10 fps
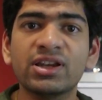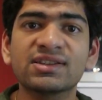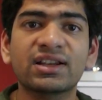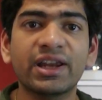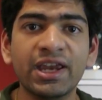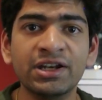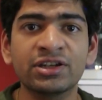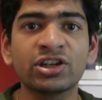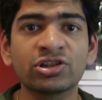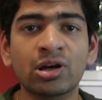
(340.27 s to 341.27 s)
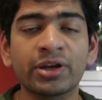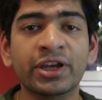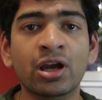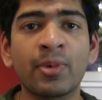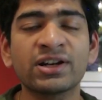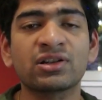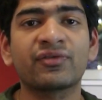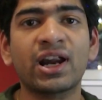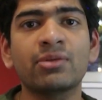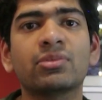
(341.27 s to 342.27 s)
is an 8 gigabytes
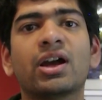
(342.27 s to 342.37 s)
of RAM,